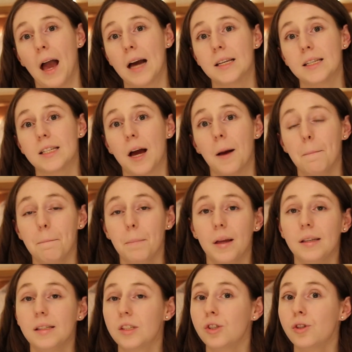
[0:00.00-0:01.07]
and um,
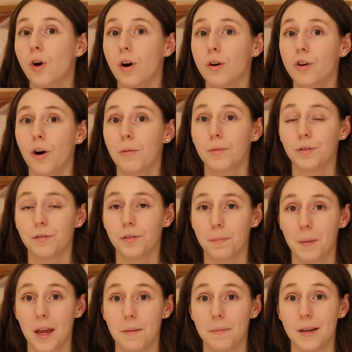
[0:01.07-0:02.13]
it's not uncommon for
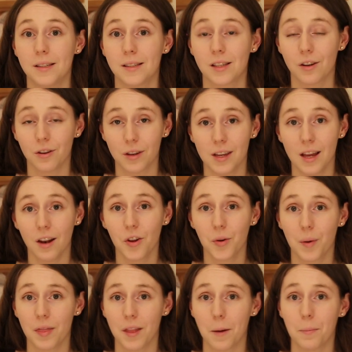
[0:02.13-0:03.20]
babies to look yellow
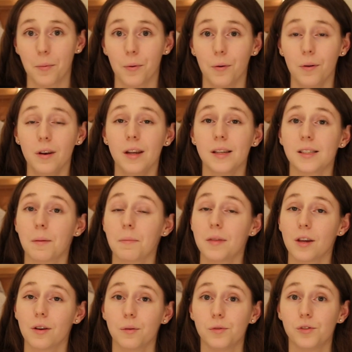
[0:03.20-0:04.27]
when they're born,
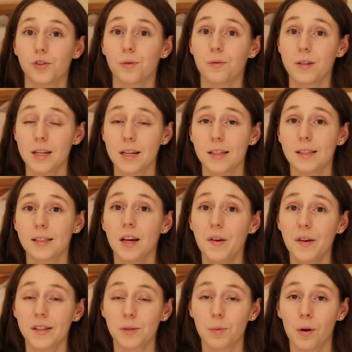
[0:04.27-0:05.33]
something called jaundice.
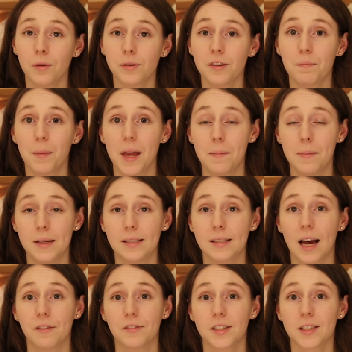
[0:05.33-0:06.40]
So a lot of babies
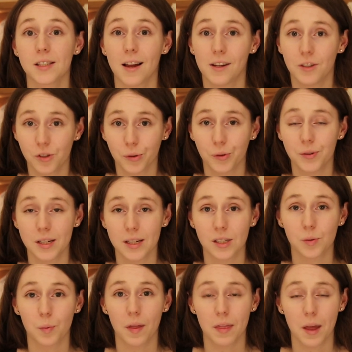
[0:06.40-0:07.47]
have slight
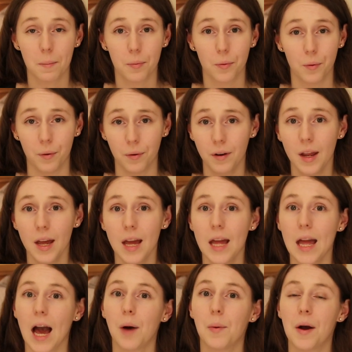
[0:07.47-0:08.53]
jaundice when they're born.
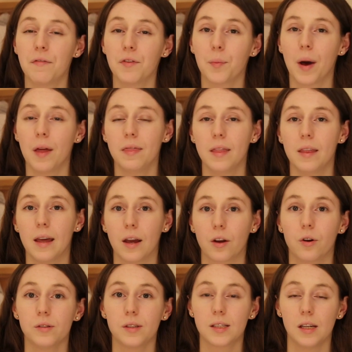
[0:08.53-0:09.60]
However, when they're
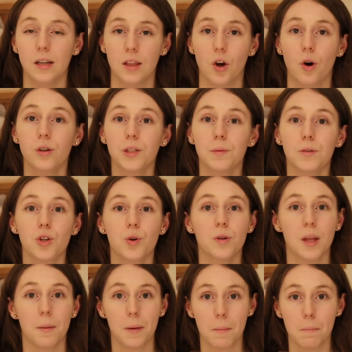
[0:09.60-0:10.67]
constantly in the hospital
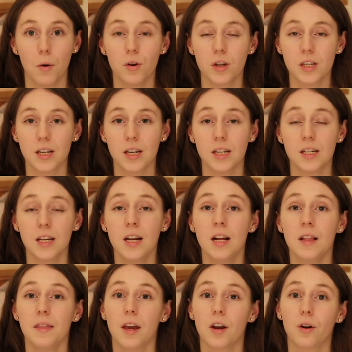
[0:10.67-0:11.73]
and they're being monitored,
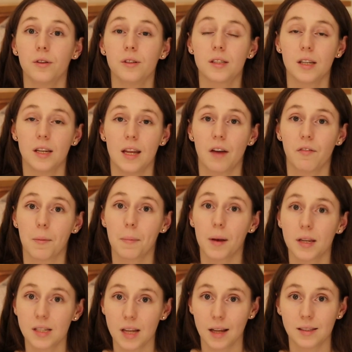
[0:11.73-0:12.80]
they're constantly having
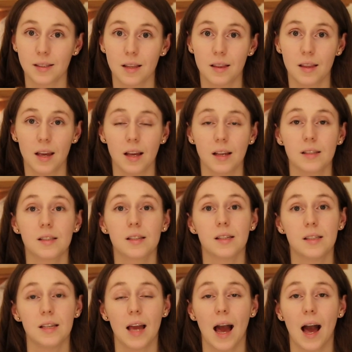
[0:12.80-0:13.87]
blood tests and things to
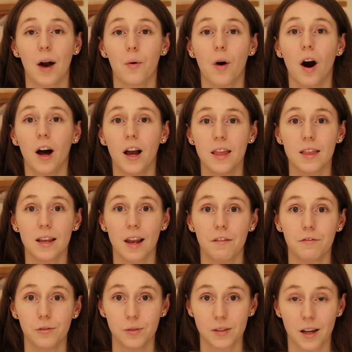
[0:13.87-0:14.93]
see how high the
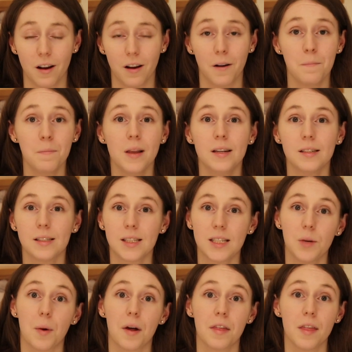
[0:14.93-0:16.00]
levels are to
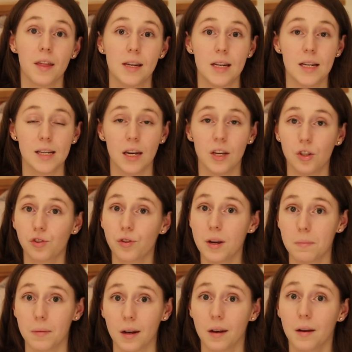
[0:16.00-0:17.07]
see whether they need any
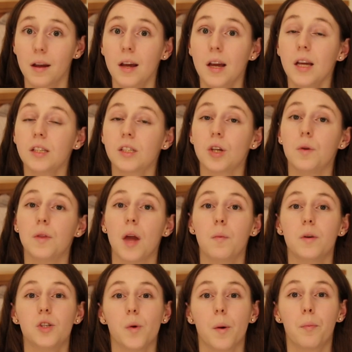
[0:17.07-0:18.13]
treatment. So they
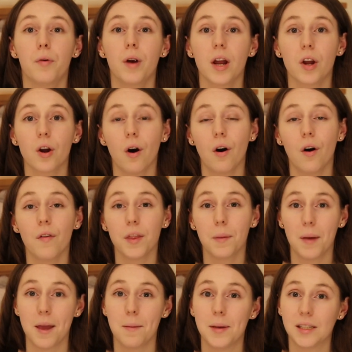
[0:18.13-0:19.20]
would do a prick on the
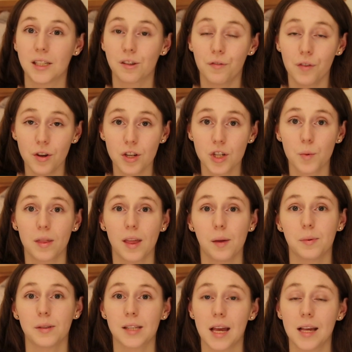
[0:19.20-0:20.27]
baby's foot where they
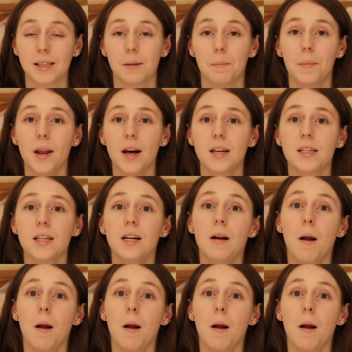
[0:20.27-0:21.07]
would take some blood,